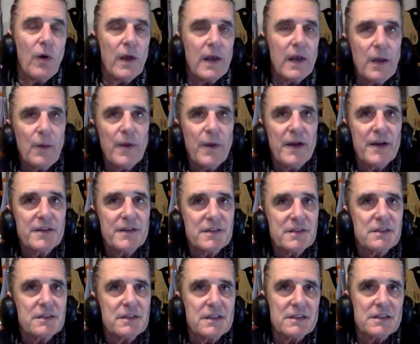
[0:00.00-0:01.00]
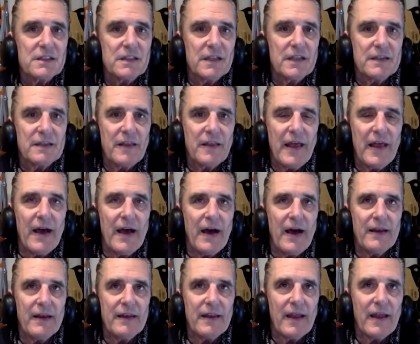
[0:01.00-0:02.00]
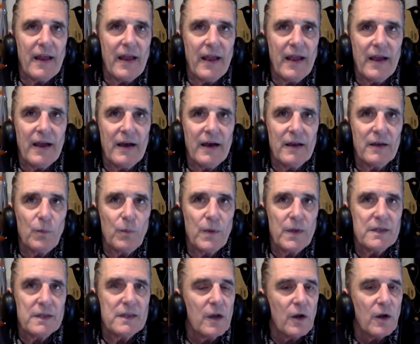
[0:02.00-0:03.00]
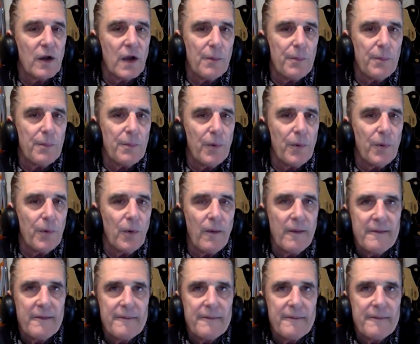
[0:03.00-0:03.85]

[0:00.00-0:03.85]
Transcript: anyways, this led to that, and we did a couple